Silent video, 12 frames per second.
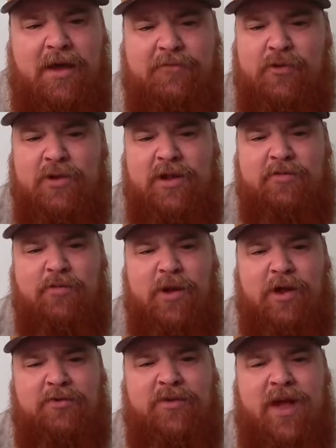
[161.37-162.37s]
After 11
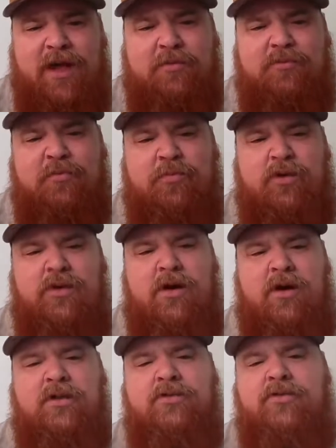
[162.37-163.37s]
rounds, Adams put
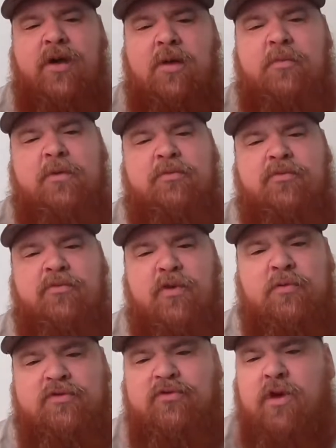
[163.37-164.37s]
on a dominant performance,